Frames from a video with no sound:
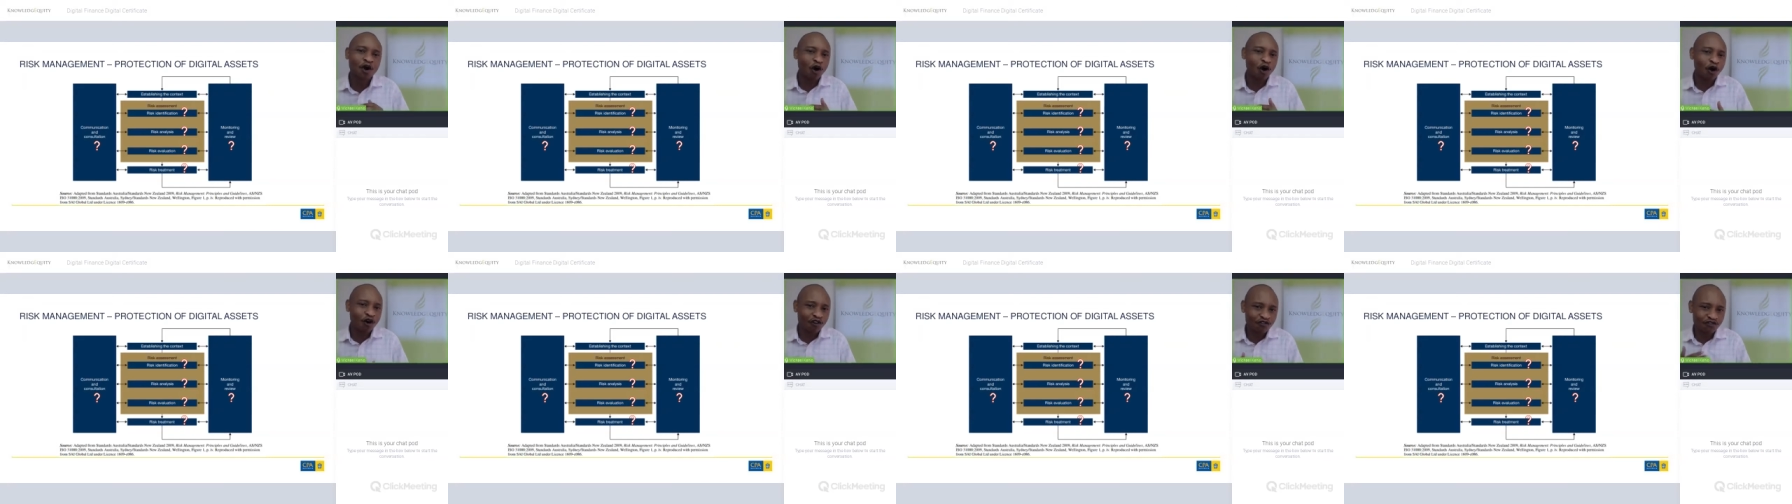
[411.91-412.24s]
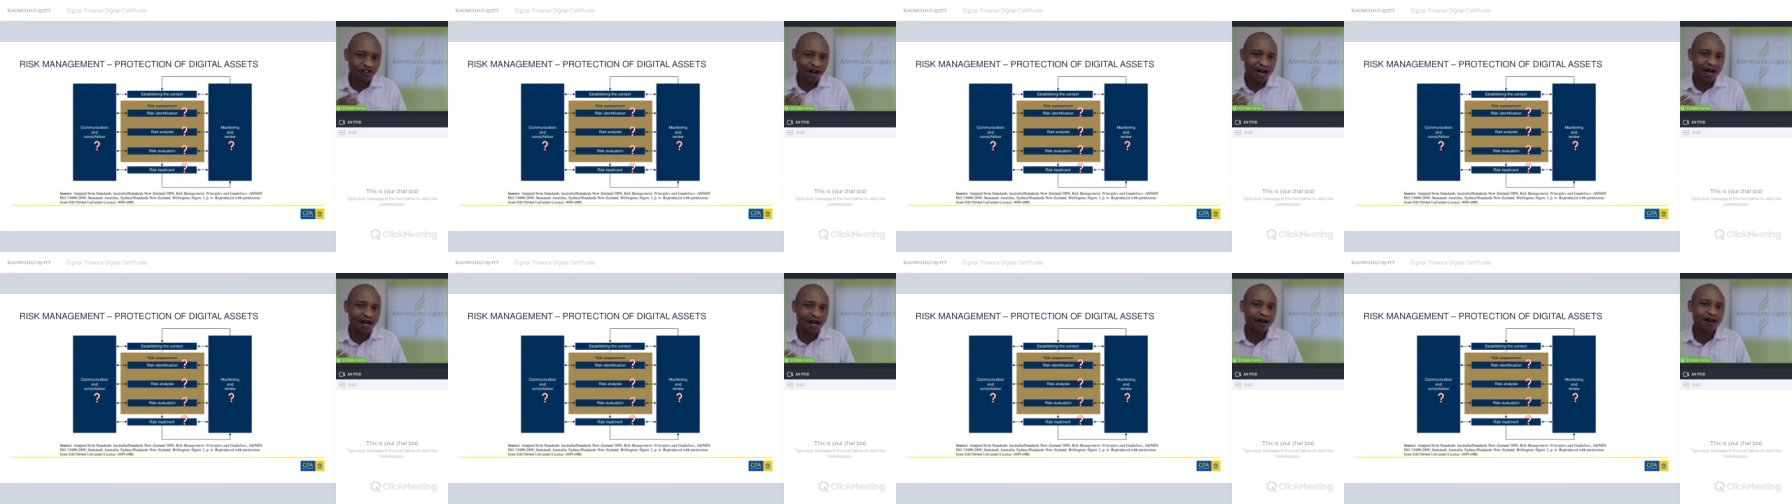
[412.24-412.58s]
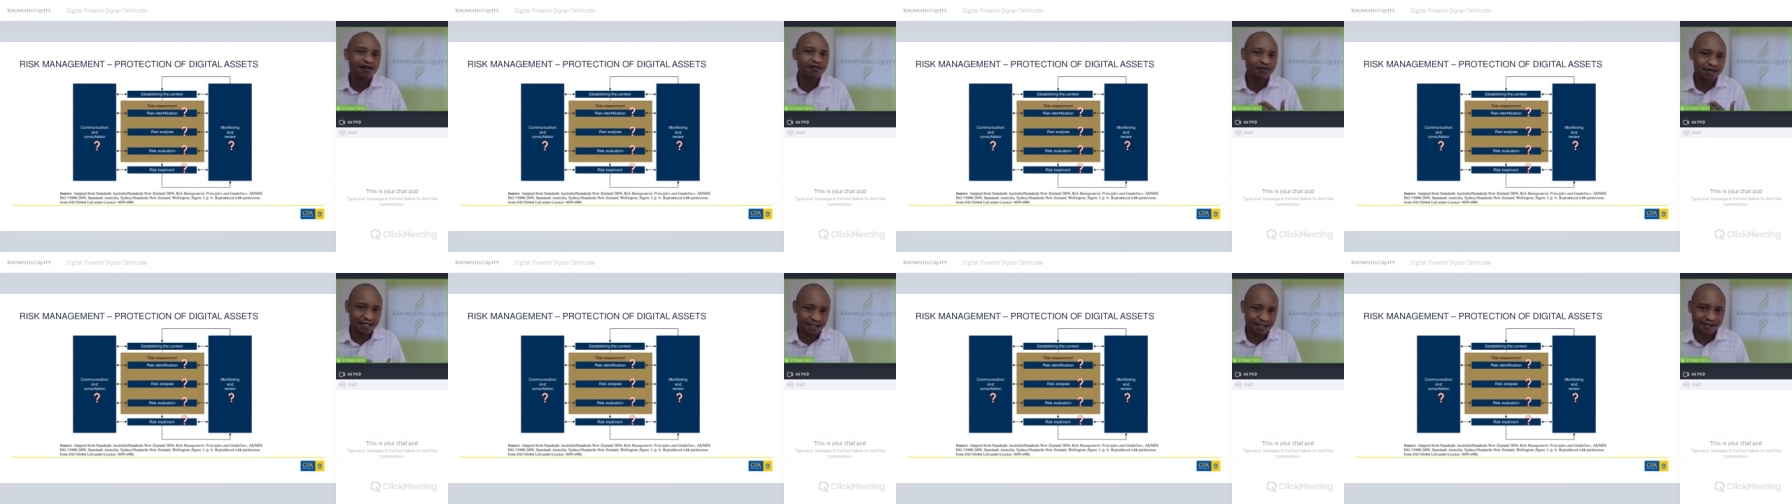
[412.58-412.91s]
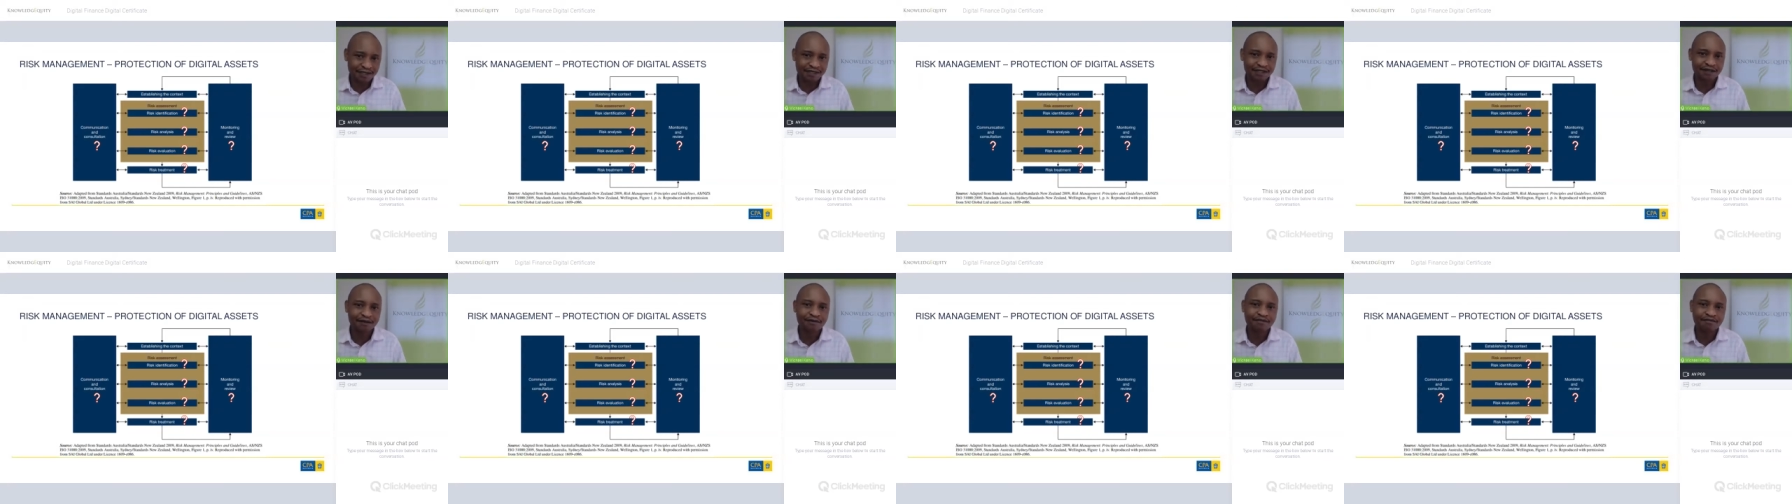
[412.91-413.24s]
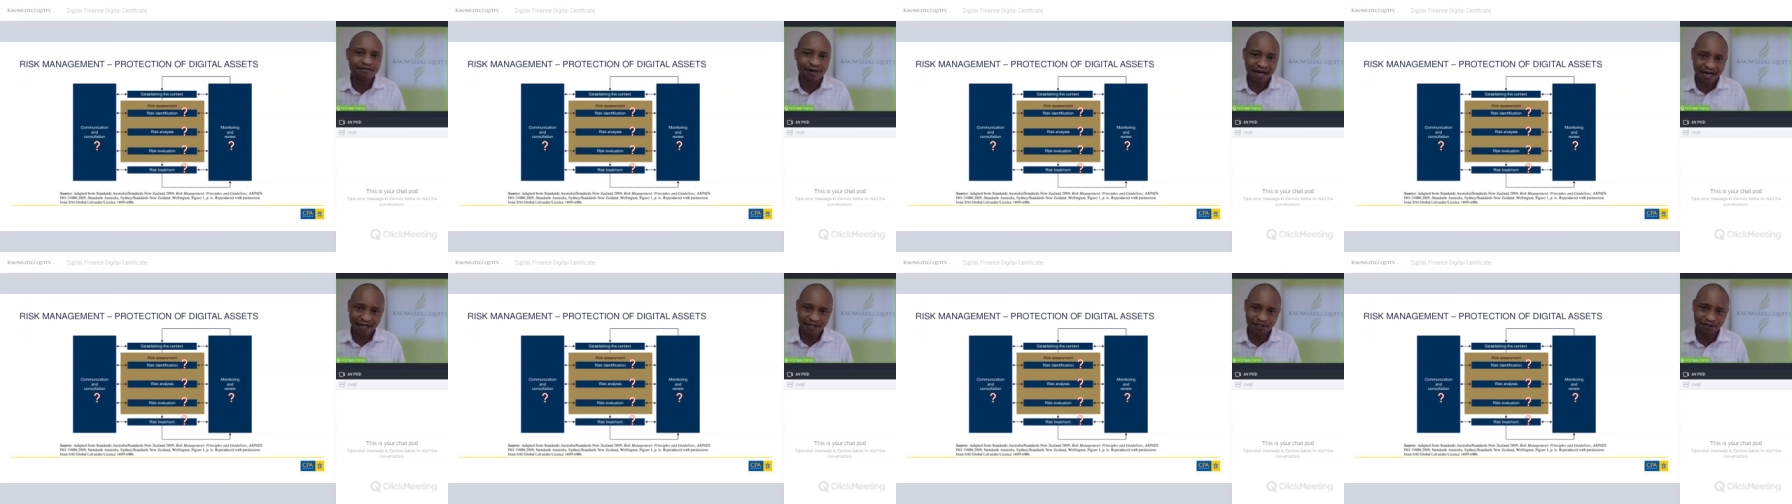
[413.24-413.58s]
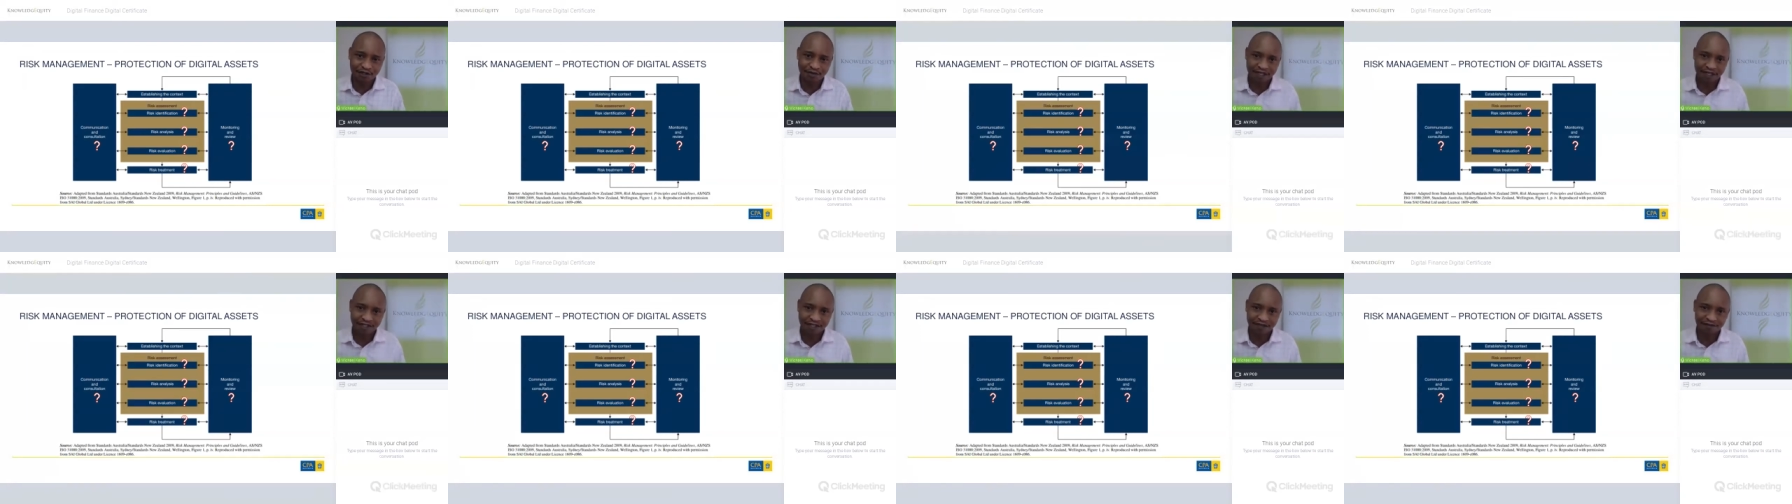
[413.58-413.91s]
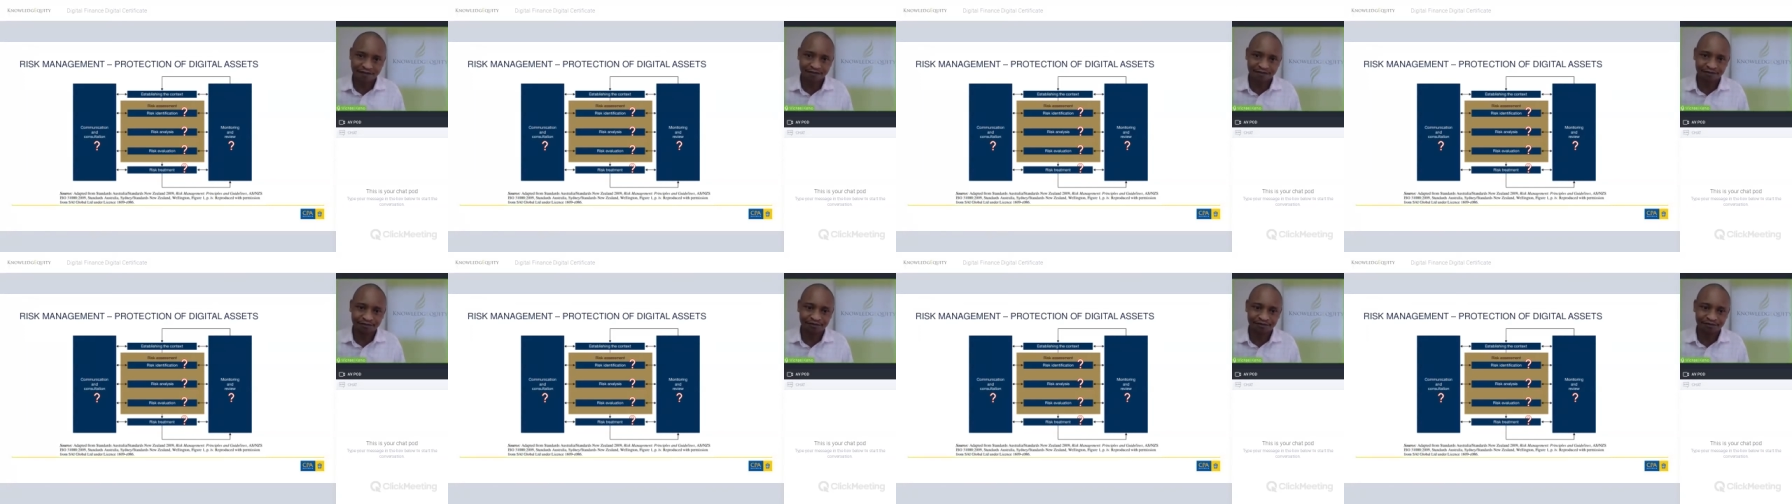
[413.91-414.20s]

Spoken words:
over risk management?